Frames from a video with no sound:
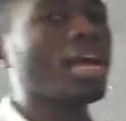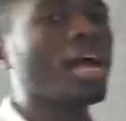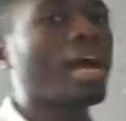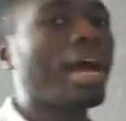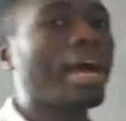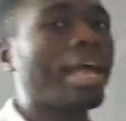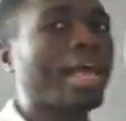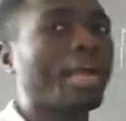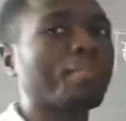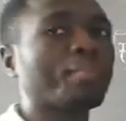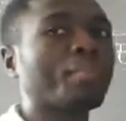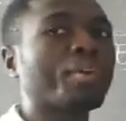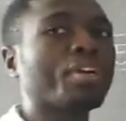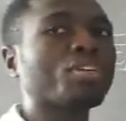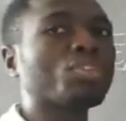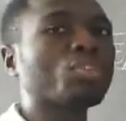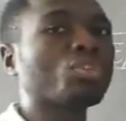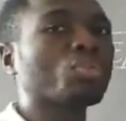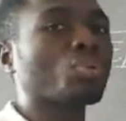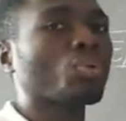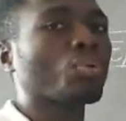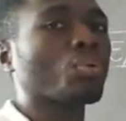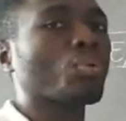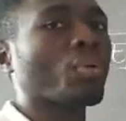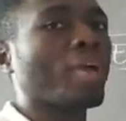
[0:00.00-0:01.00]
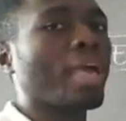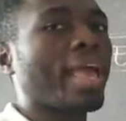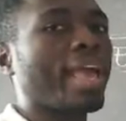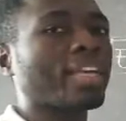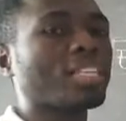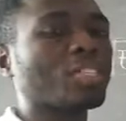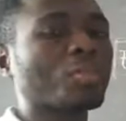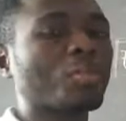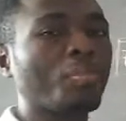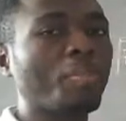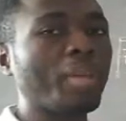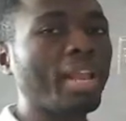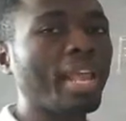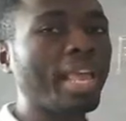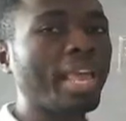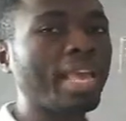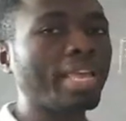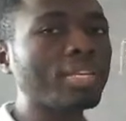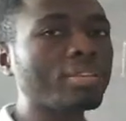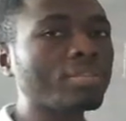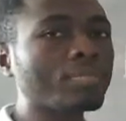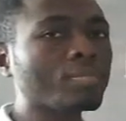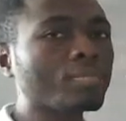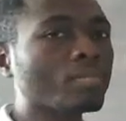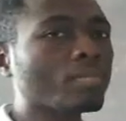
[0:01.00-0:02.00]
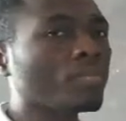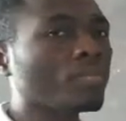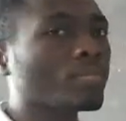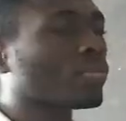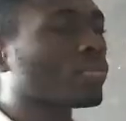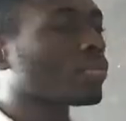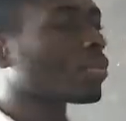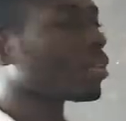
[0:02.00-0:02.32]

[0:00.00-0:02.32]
I am going to explain